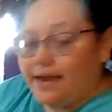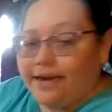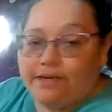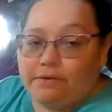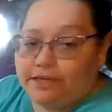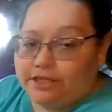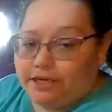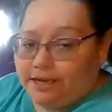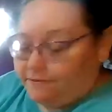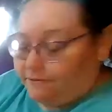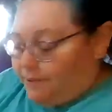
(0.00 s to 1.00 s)
and I don't touch
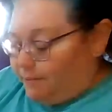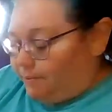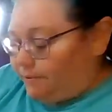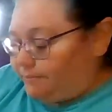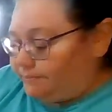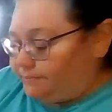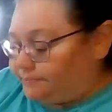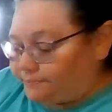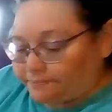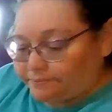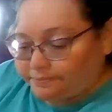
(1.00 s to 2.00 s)
any of the paper.
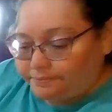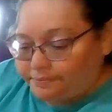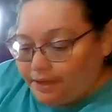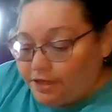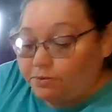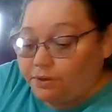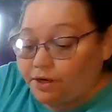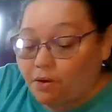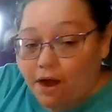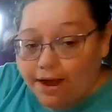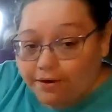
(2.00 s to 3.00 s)
So we're
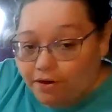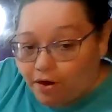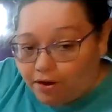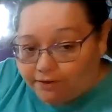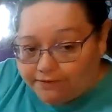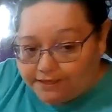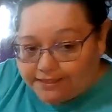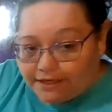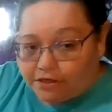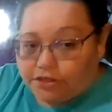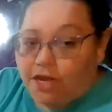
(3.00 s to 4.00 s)
going to go iron all of
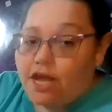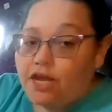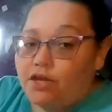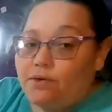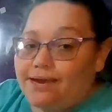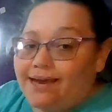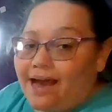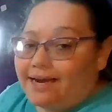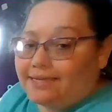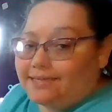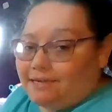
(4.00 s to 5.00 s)
these suckers. You can
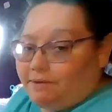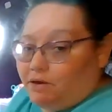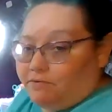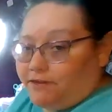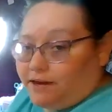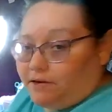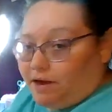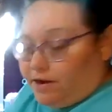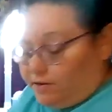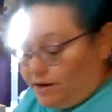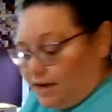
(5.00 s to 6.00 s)
kind of see me over there
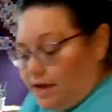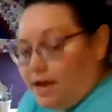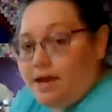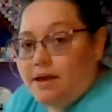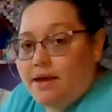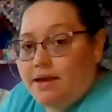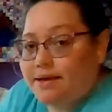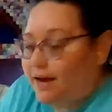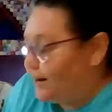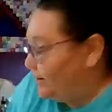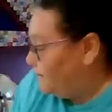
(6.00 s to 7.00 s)
ironing,
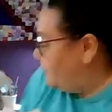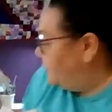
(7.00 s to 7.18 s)
kind